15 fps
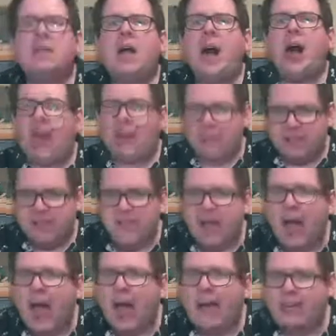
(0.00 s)
I'm
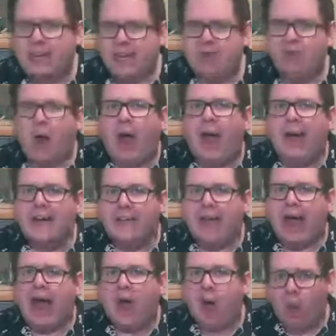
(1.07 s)
deciding right
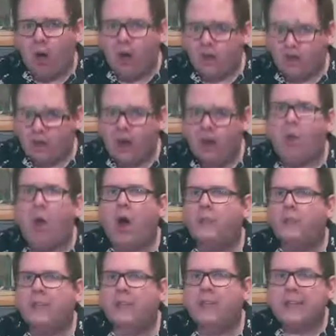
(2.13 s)
now what I
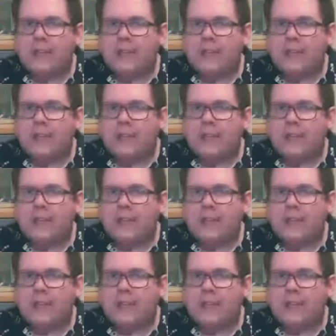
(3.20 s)
want.